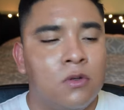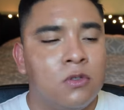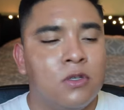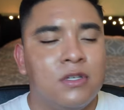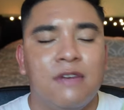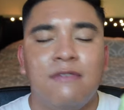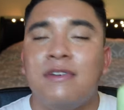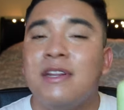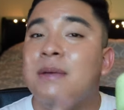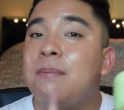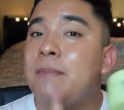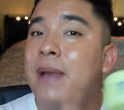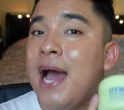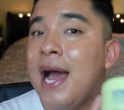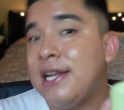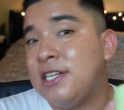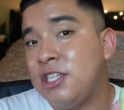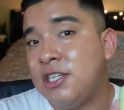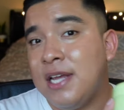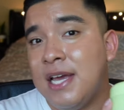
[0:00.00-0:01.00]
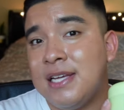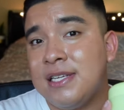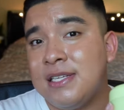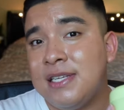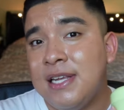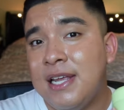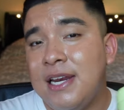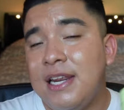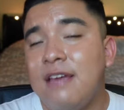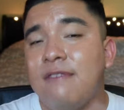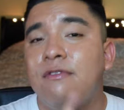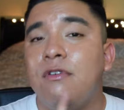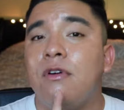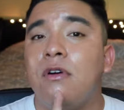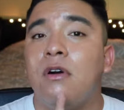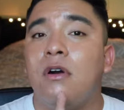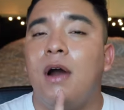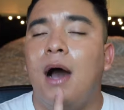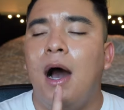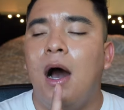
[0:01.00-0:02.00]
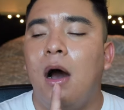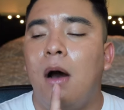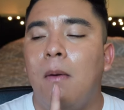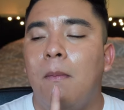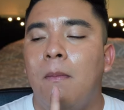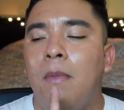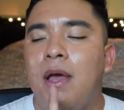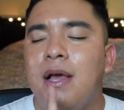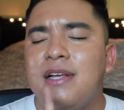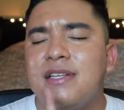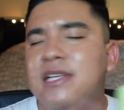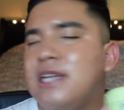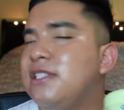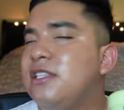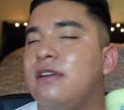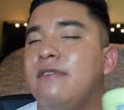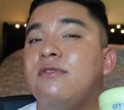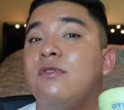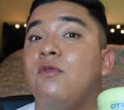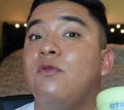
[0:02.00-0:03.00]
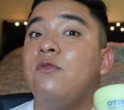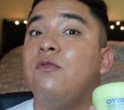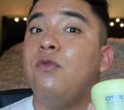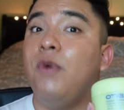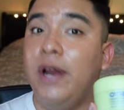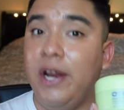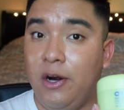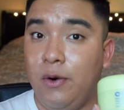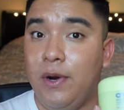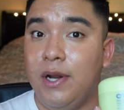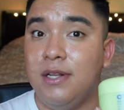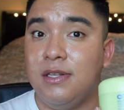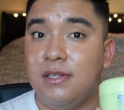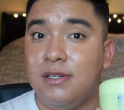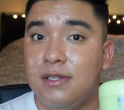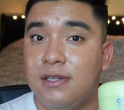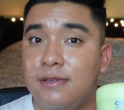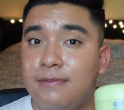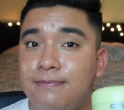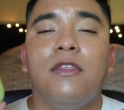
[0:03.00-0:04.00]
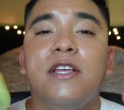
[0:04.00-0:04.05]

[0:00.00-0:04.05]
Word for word: so definitely patch test it if you're um, sensitive to fragrance.